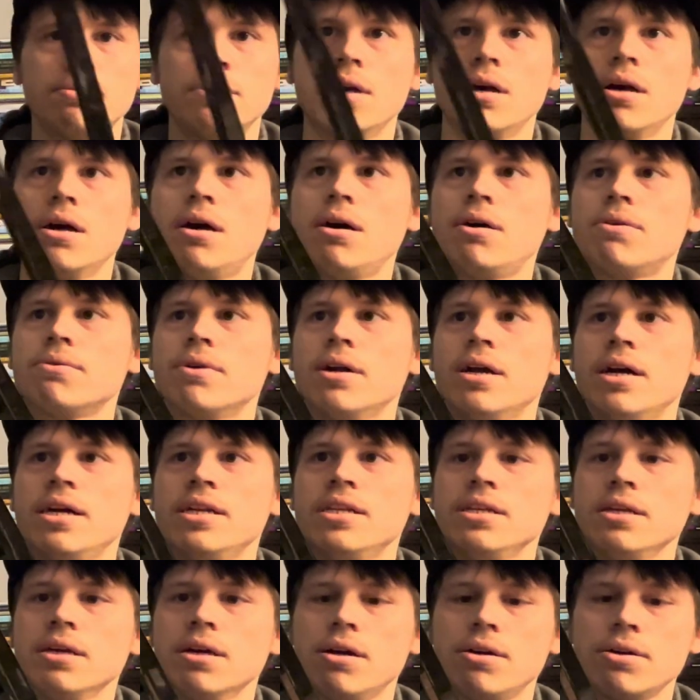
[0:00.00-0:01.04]

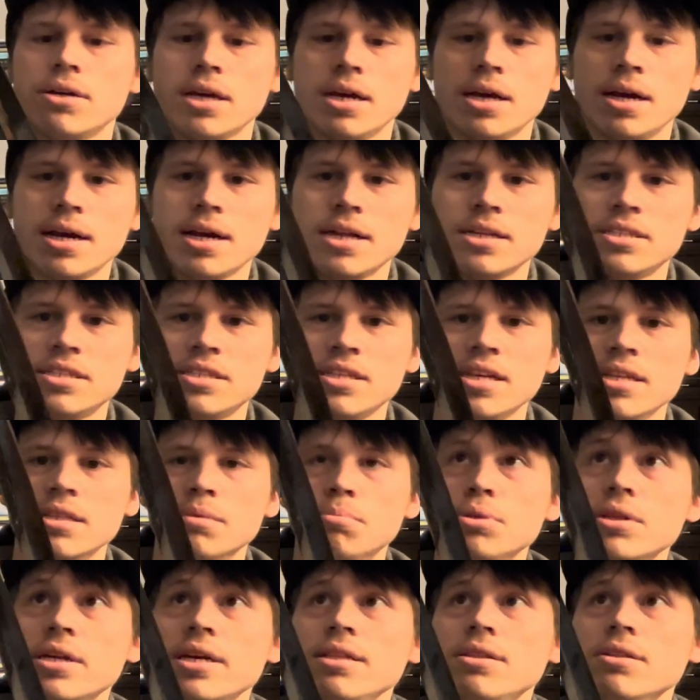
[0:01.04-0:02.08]
Alrighty. Okay, I gotta say, the
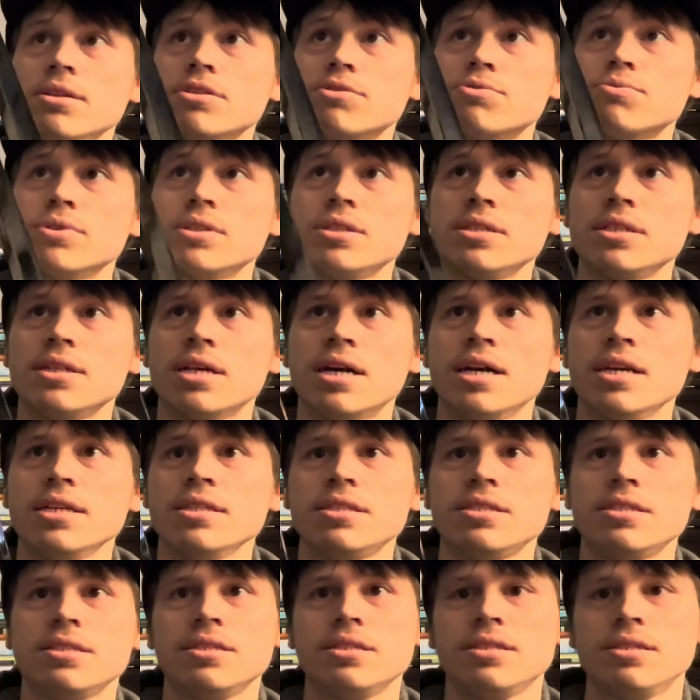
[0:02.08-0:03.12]
blade looks really
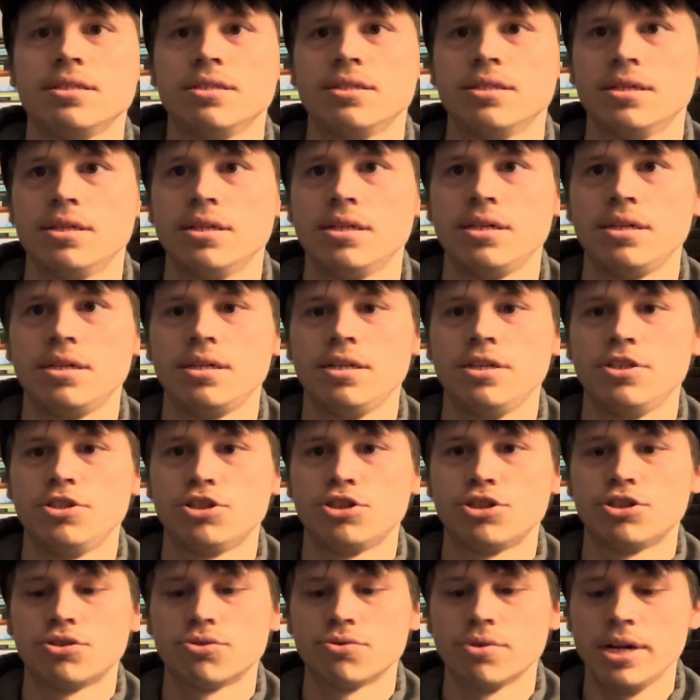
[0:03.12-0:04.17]
nice. It's
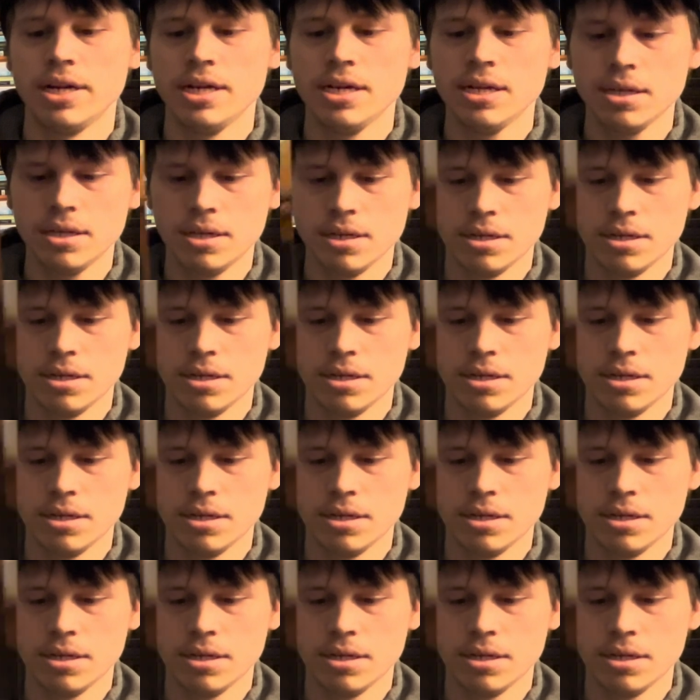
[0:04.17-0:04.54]
straight.